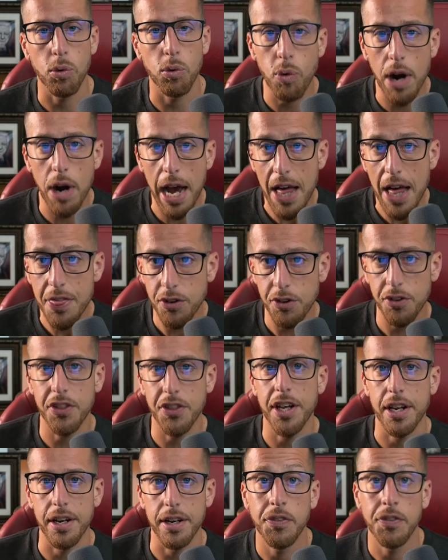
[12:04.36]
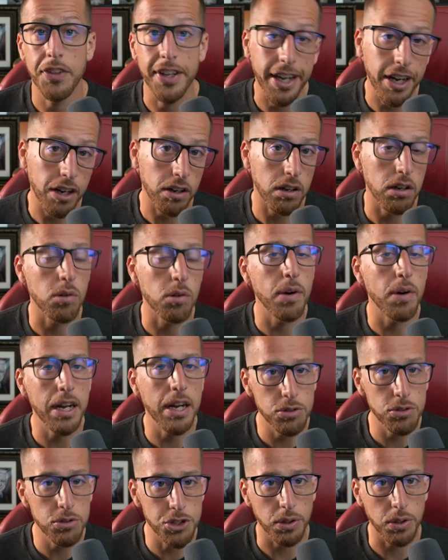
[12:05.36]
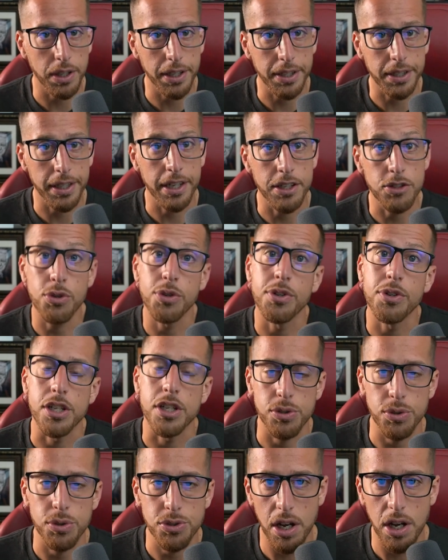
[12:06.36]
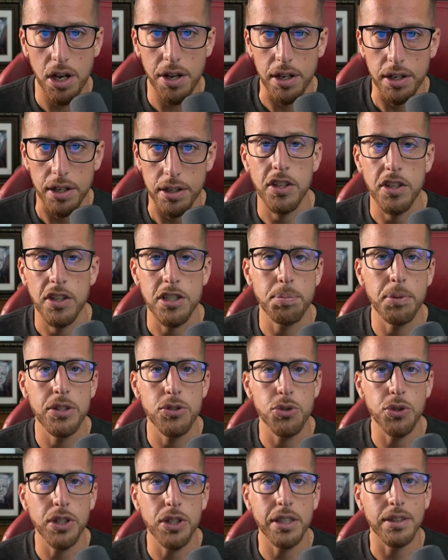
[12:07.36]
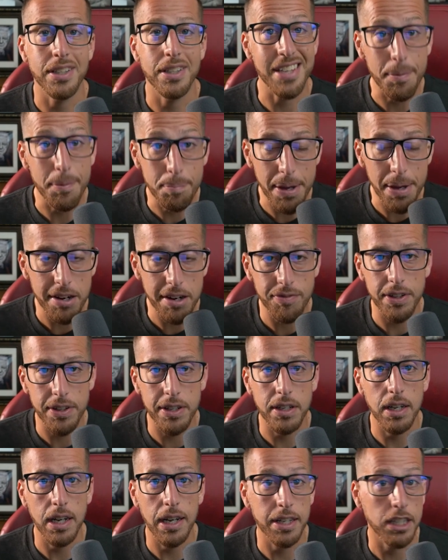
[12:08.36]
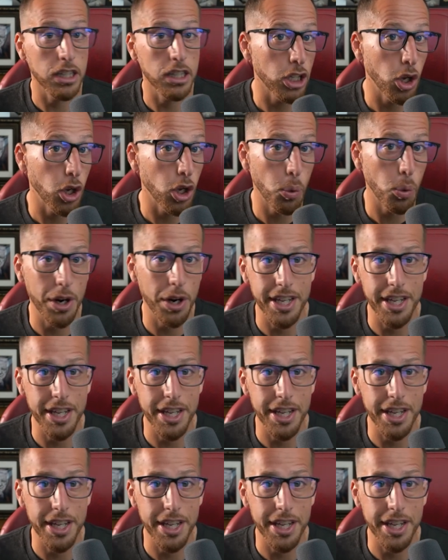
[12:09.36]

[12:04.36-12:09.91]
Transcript: rather than the air around you like a traditional sauna. This means you get the same benefit at a lower